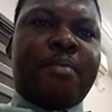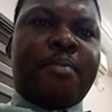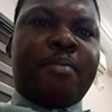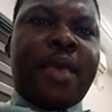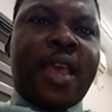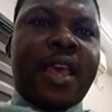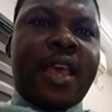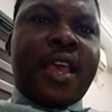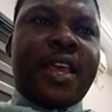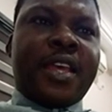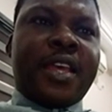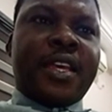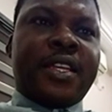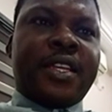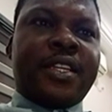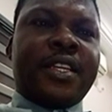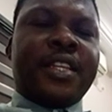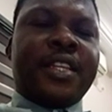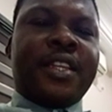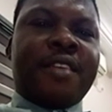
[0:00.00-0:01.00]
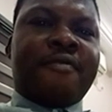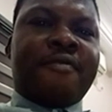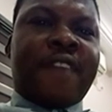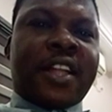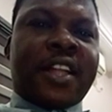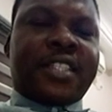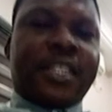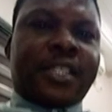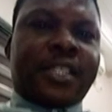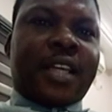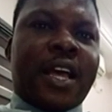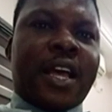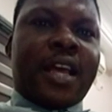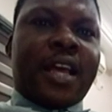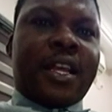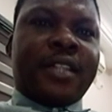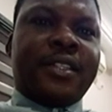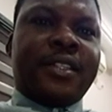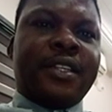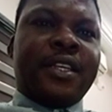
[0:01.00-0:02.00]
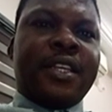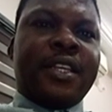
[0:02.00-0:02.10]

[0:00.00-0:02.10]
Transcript: made in the Vatican